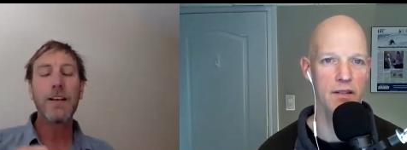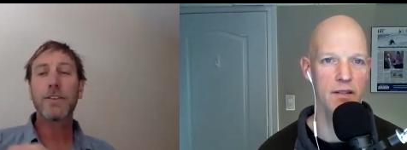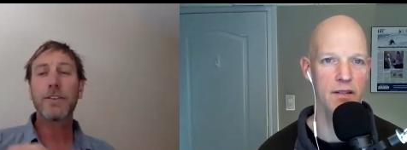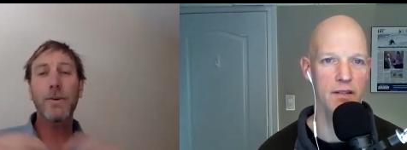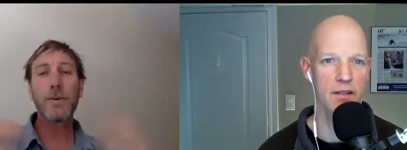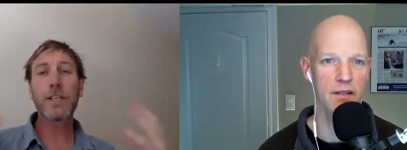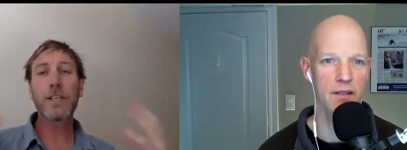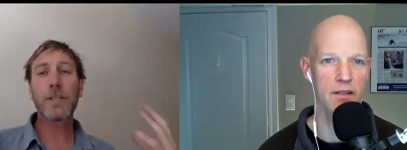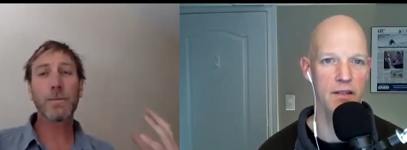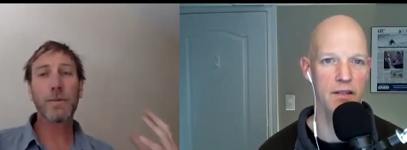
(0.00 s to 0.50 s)

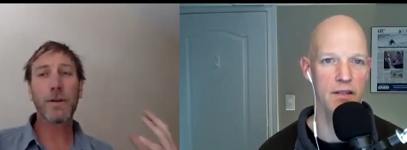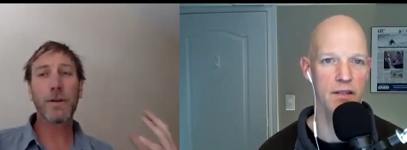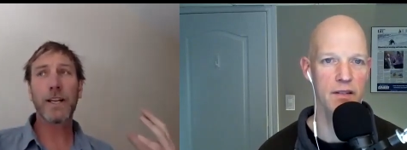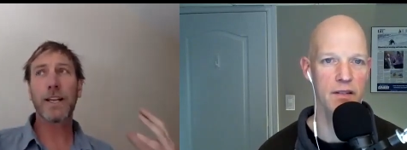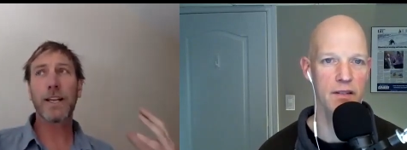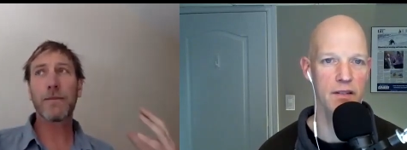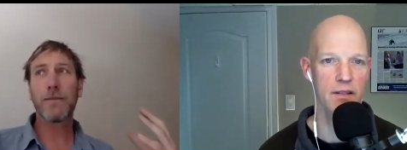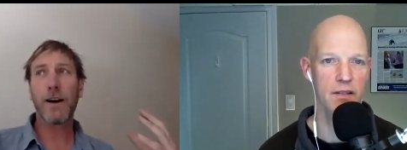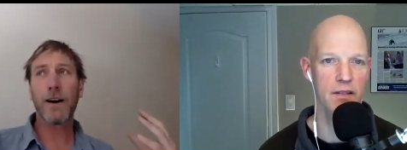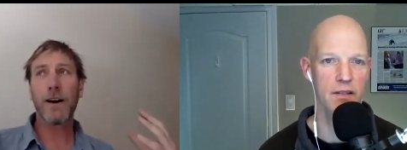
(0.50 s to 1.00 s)
Speaker 1: So we split
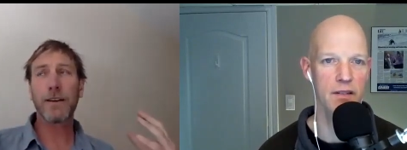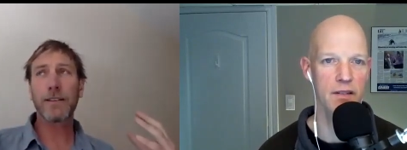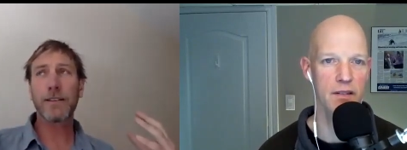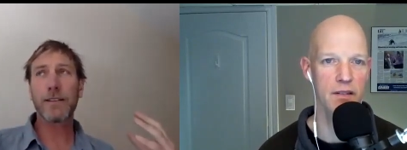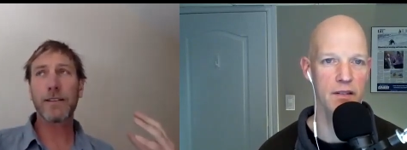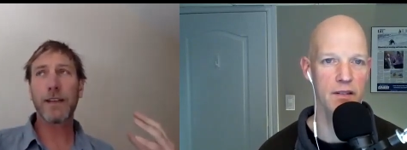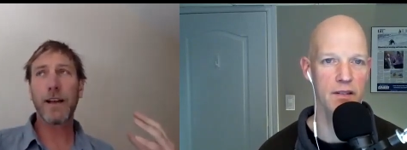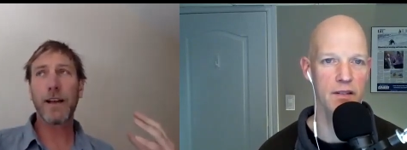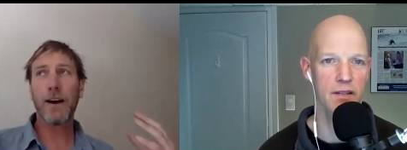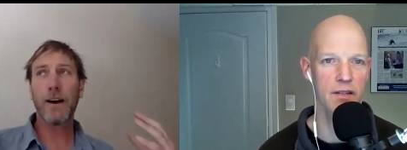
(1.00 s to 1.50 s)
it
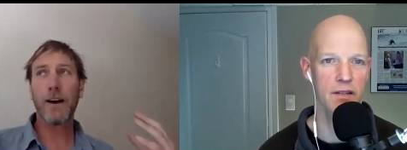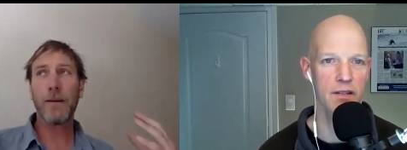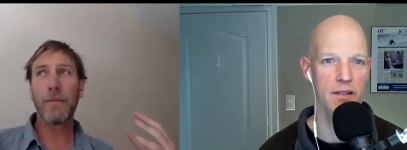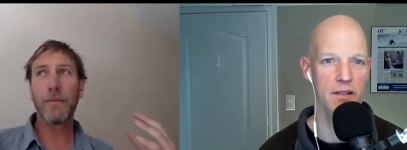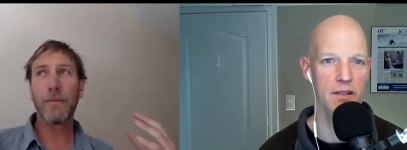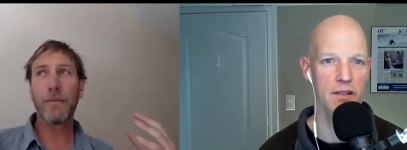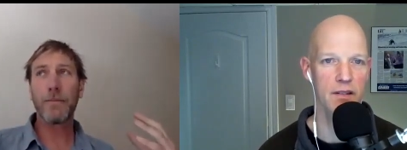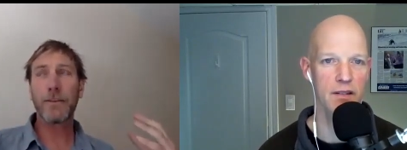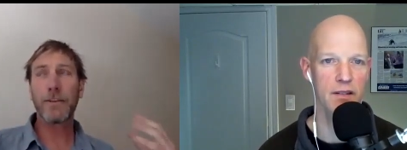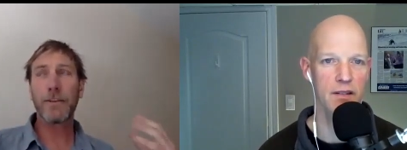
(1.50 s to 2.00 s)
amongst, because
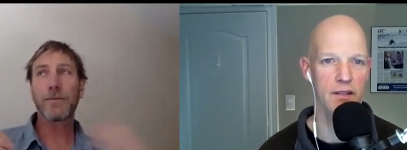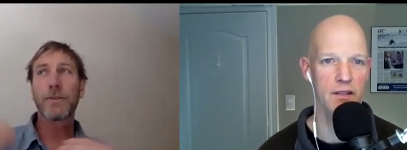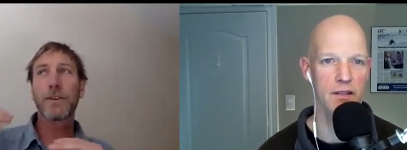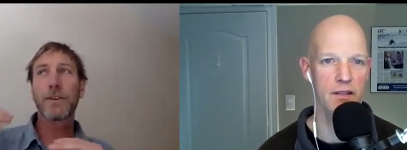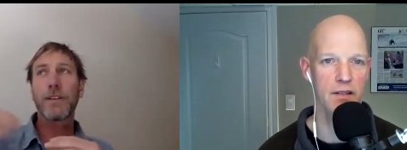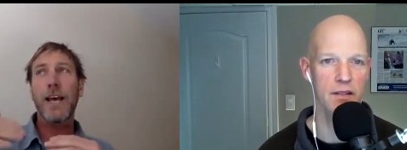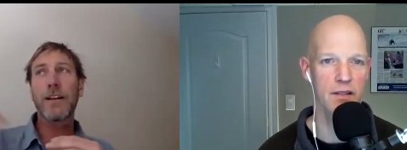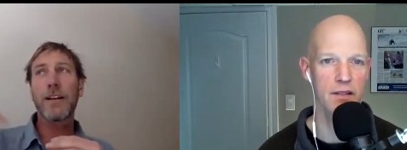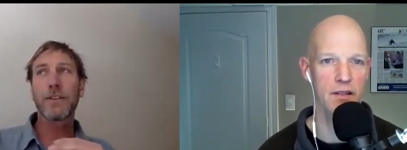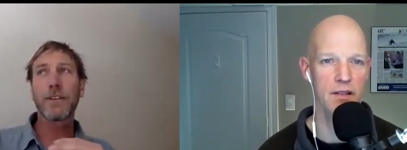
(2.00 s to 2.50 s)
um, we
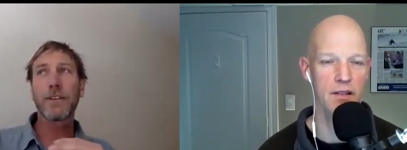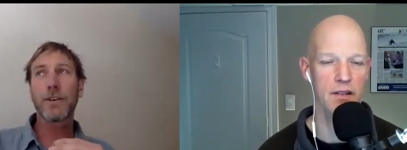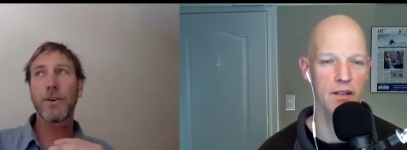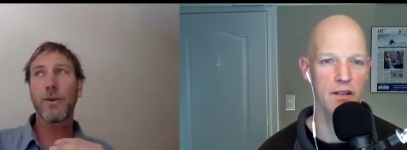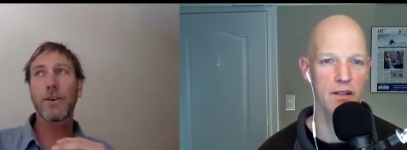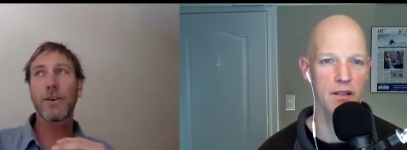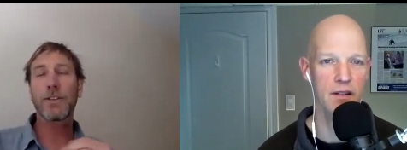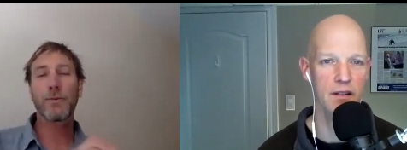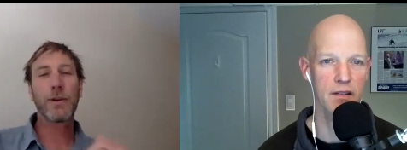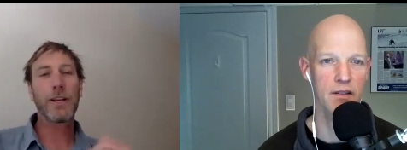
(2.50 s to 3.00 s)
were later in the
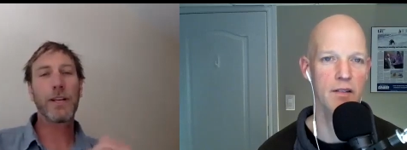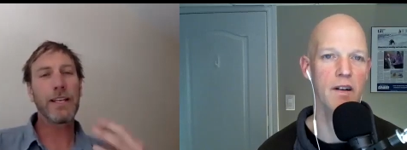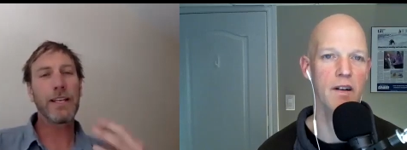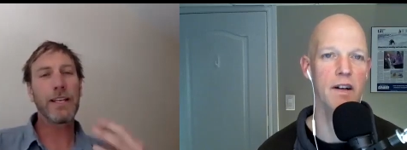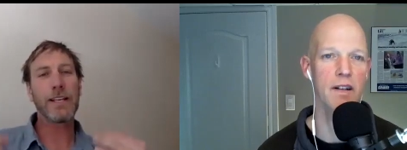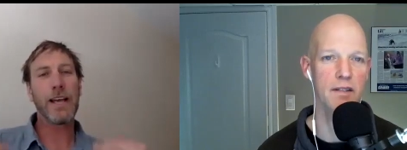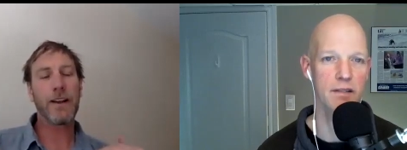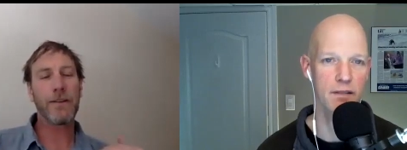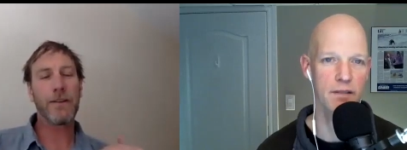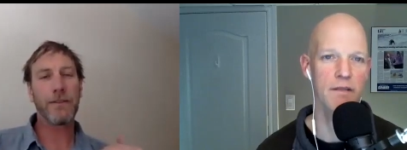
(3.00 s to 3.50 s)
course, so we'd eaten
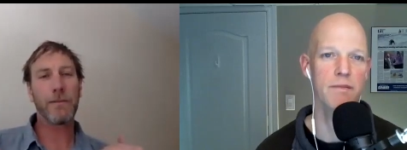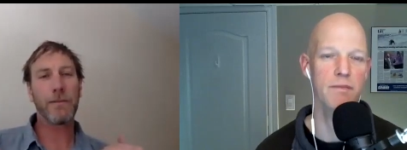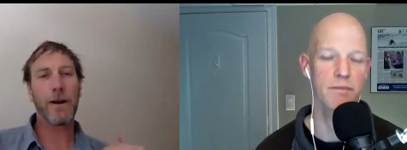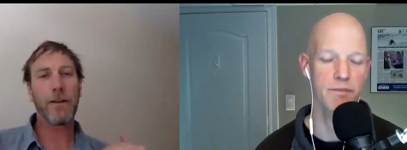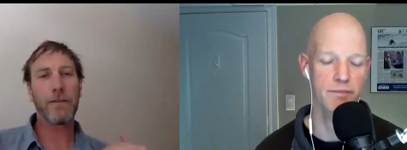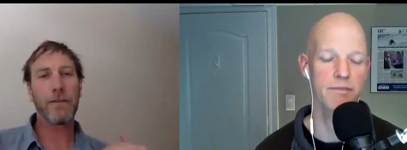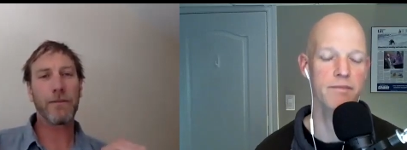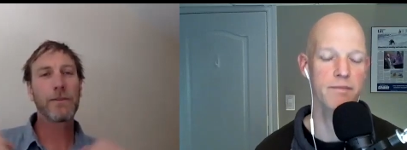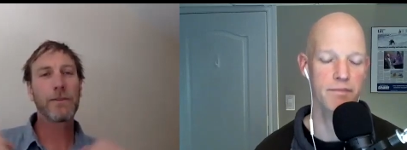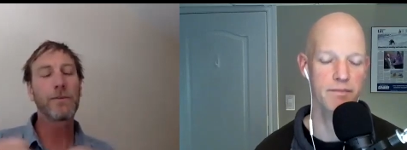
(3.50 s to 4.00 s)
right. down a bit
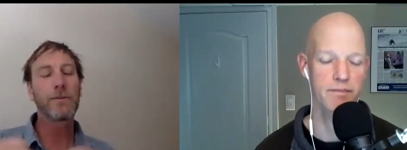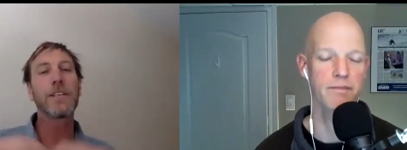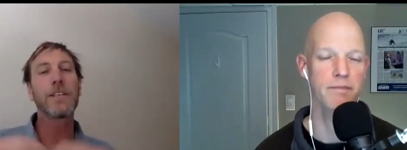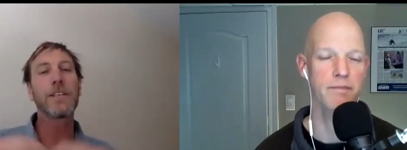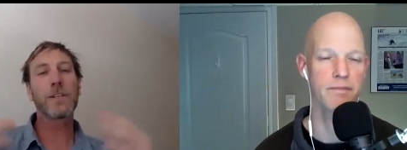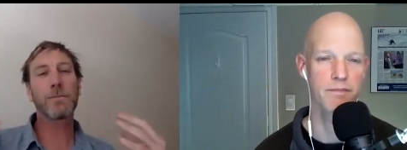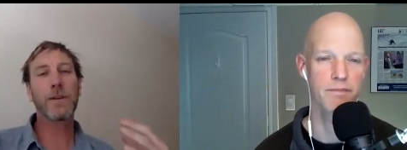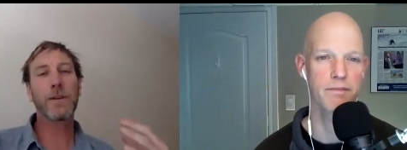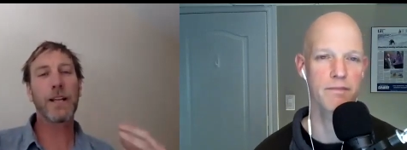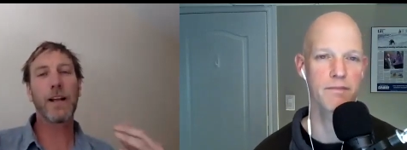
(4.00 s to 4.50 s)
more food. So we
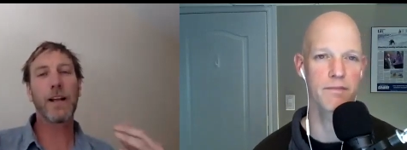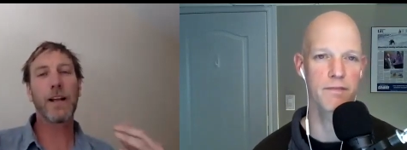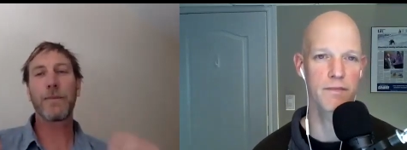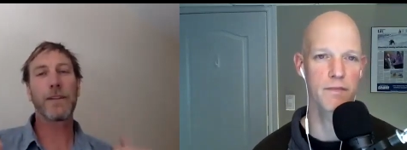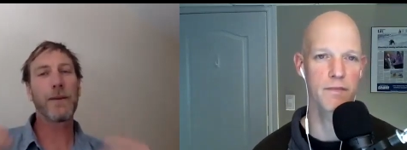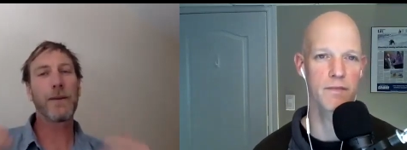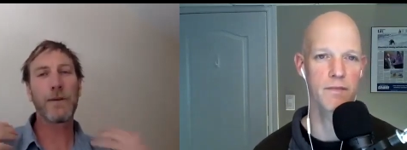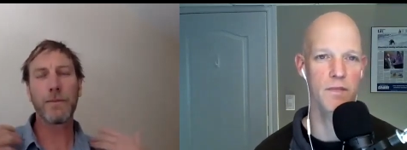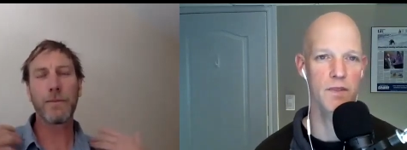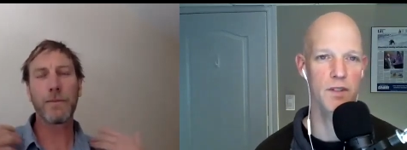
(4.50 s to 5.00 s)
just split it up
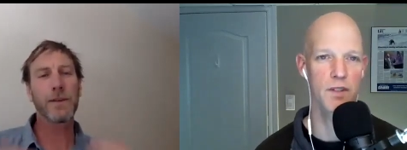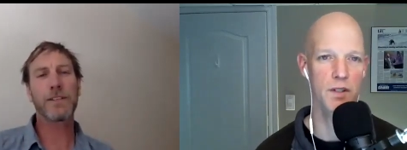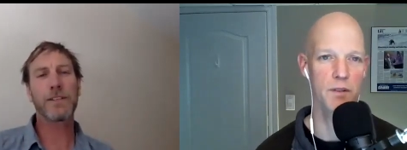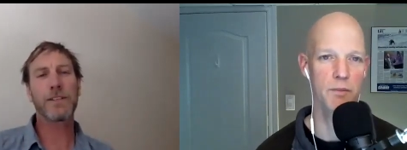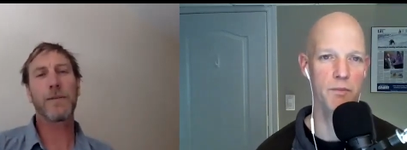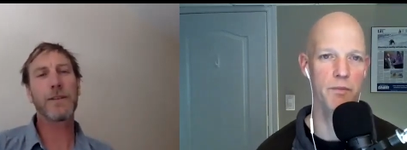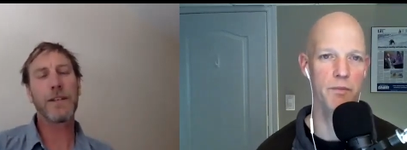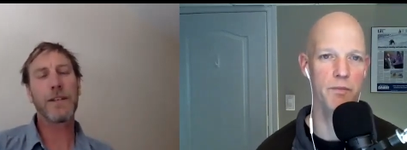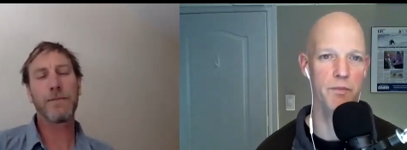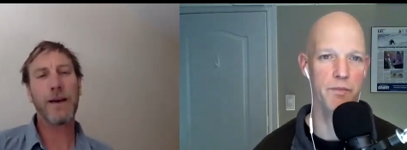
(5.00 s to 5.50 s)
and then we put
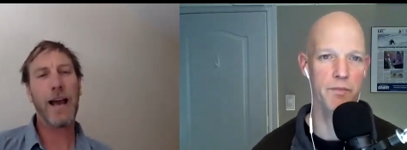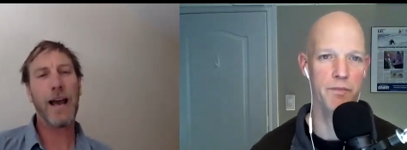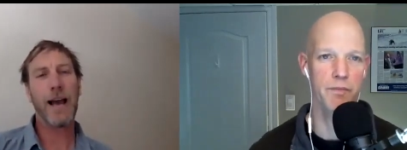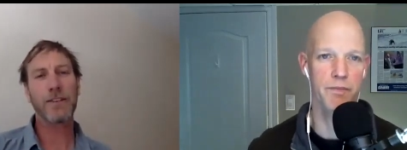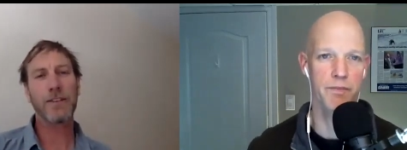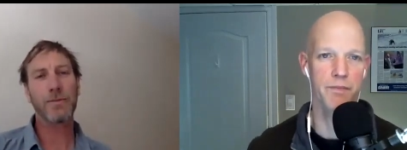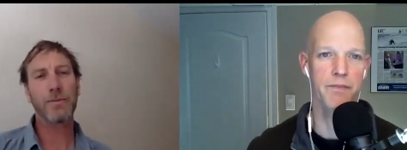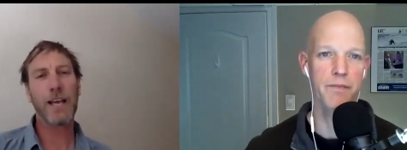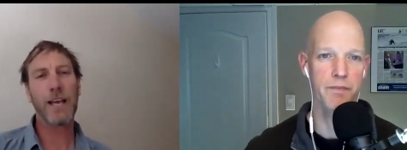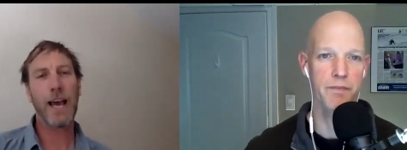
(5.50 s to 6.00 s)
sure. some in the
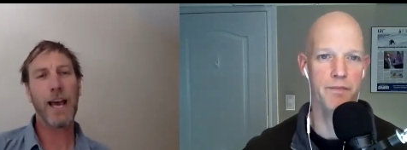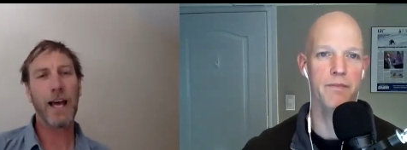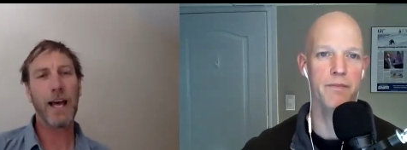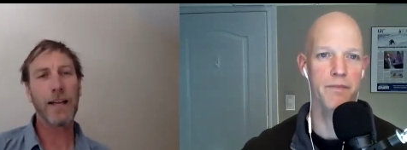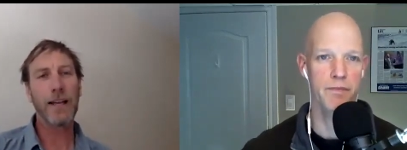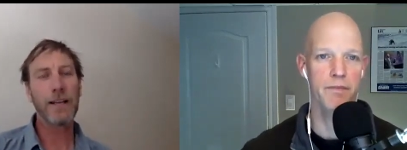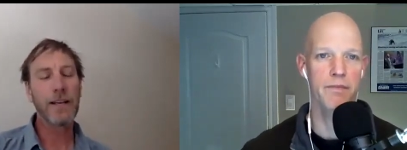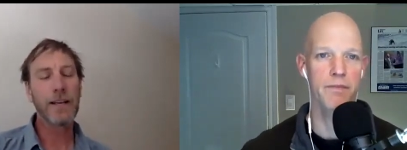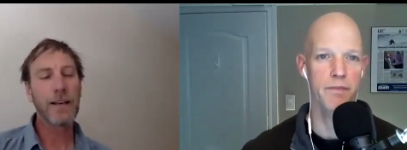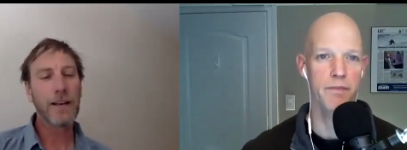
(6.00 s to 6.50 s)
packs we
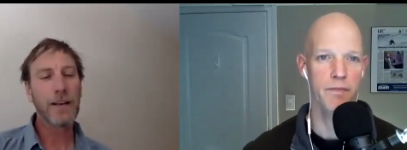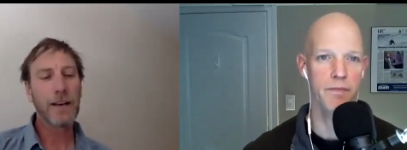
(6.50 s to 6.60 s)
had.